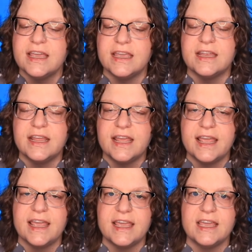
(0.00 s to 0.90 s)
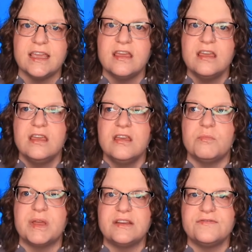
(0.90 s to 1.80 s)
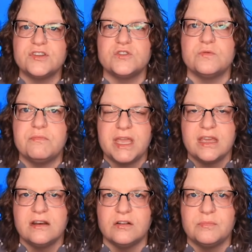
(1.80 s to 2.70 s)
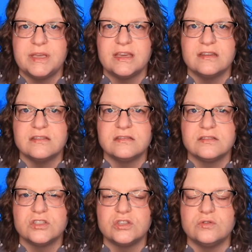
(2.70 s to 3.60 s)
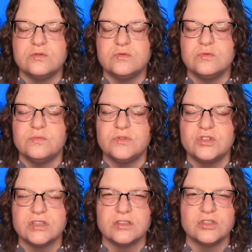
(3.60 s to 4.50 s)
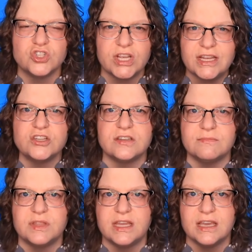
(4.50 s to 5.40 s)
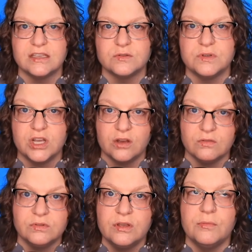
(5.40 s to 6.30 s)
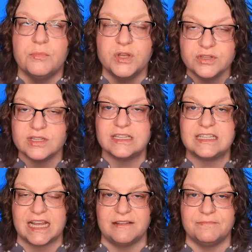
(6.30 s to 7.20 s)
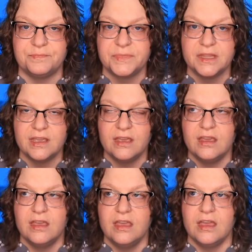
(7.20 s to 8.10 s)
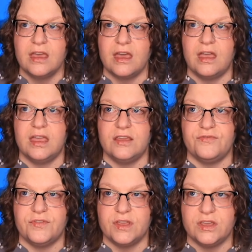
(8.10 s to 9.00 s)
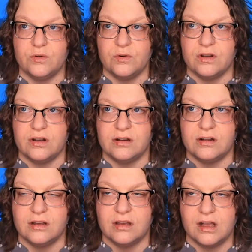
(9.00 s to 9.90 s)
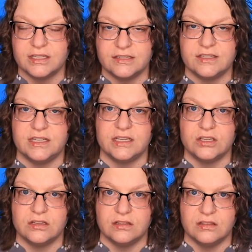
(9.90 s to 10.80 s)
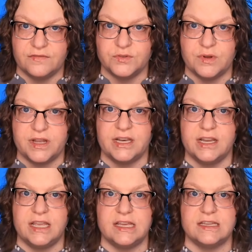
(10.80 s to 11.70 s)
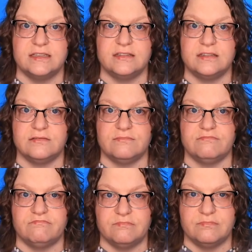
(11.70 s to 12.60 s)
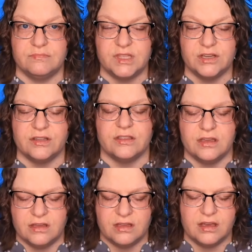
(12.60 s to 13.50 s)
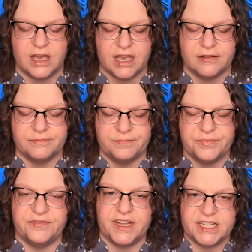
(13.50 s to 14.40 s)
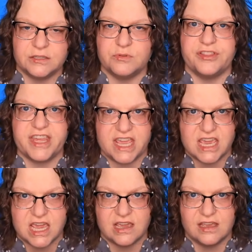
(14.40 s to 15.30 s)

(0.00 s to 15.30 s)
in a beneficial manner. Because to just change something, as we know, most of the time, if your autistic loved one is the flexible thinking